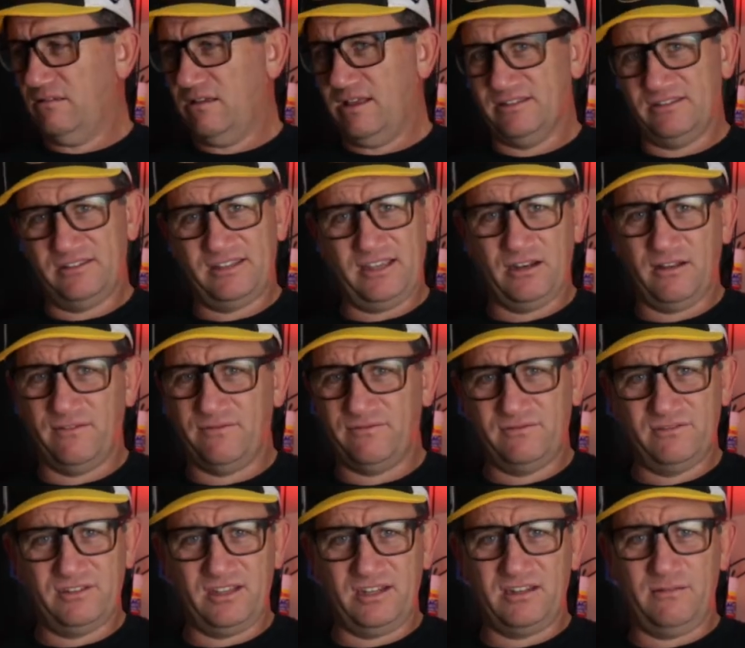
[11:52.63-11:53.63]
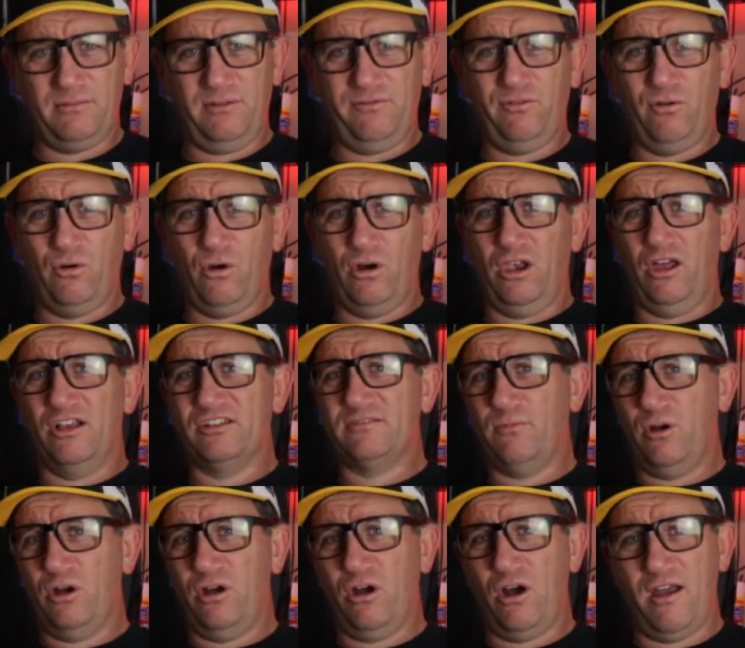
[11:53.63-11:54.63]
As I said, I've said to you before, I lost
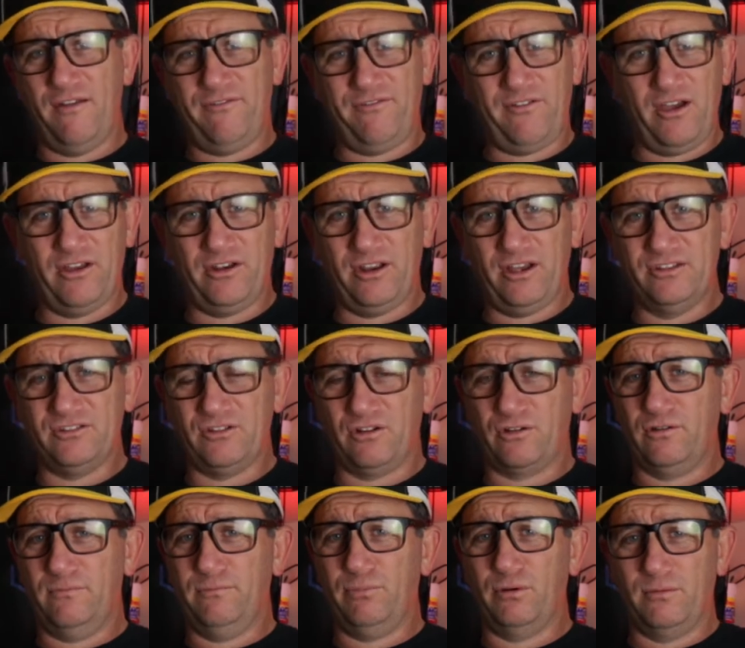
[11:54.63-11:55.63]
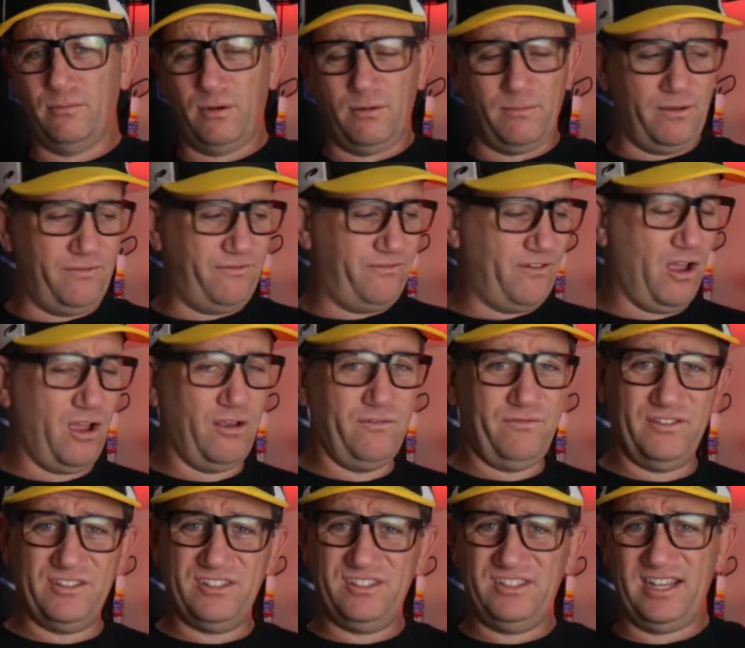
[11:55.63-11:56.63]
my iPhotos. I couldn't put them on my phone
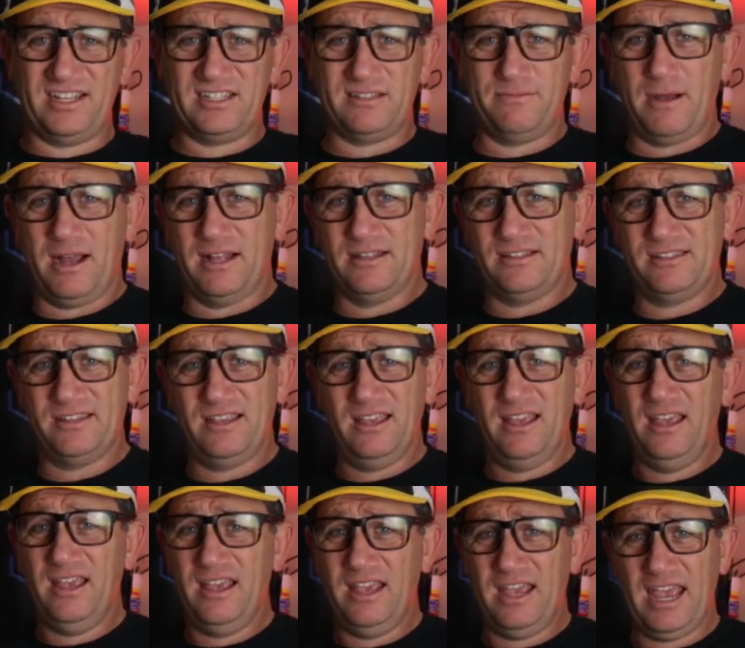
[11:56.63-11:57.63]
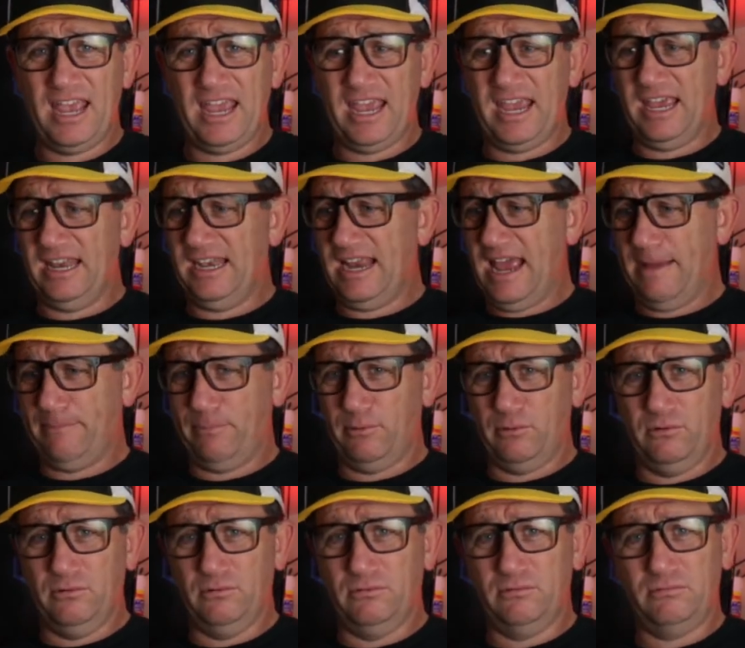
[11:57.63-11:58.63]
for 6 months, and
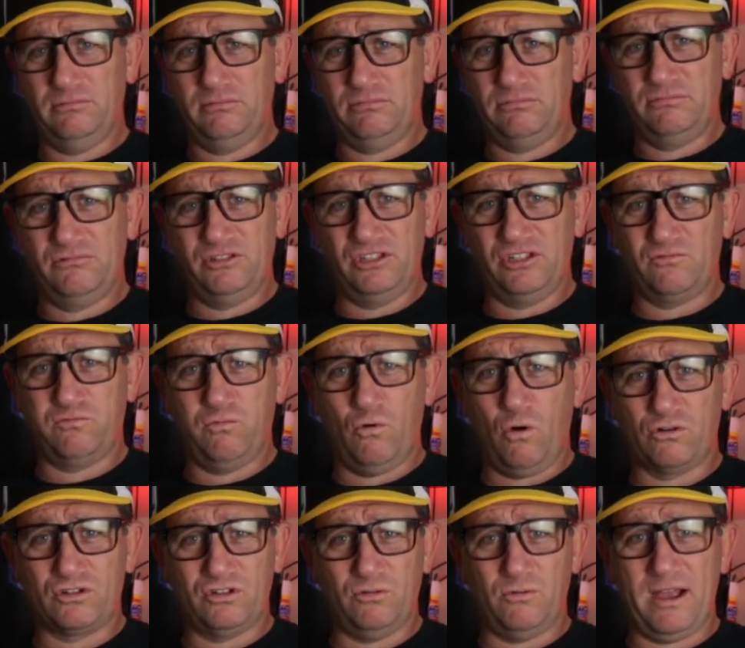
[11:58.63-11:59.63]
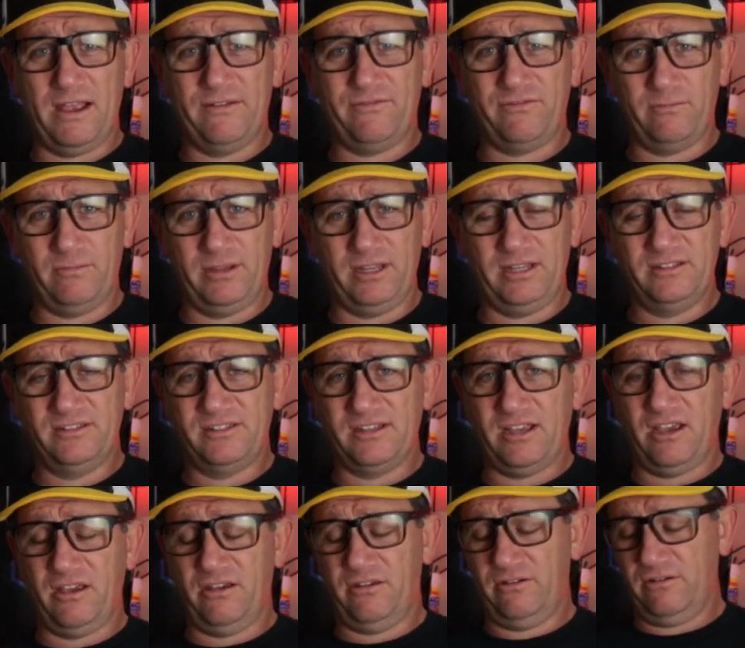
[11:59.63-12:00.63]
Apple just walked away from me. So